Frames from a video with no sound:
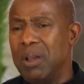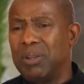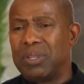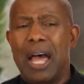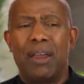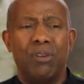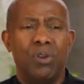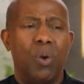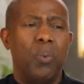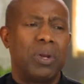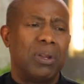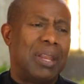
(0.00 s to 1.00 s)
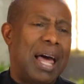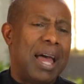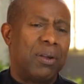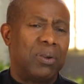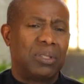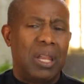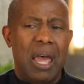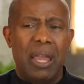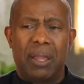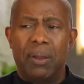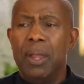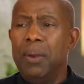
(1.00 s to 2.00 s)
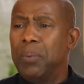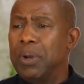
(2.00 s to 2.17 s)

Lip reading: does. How do you know when a liar is lying?